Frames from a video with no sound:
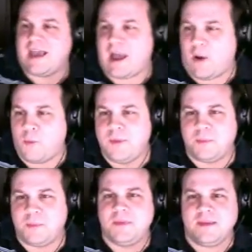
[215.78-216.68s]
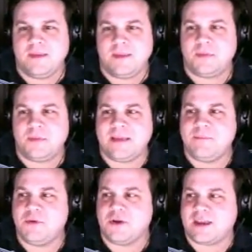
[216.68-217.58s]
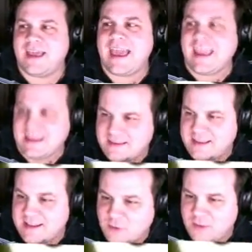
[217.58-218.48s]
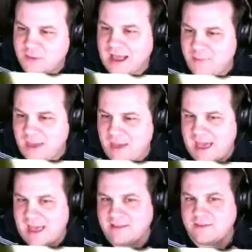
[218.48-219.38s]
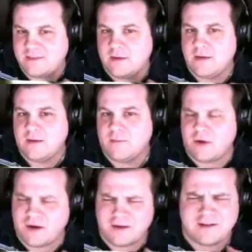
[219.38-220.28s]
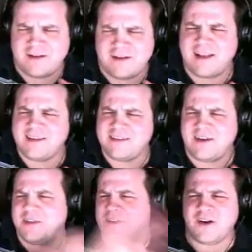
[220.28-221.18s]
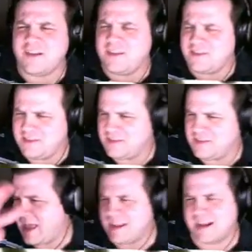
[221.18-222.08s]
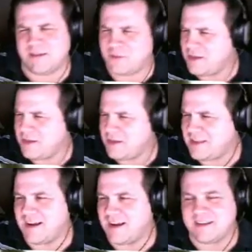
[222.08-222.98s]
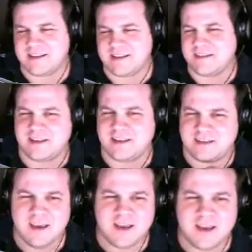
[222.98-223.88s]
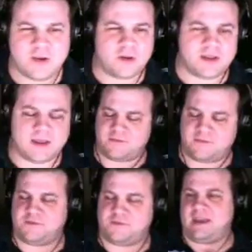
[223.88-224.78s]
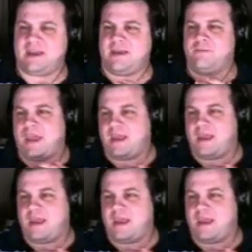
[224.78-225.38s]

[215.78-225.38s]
how the, the, the playbook ate into the iPad's market share. And I saw this art, this, this headline. I'm like, what are they talking? I was like, this is like totally like a flame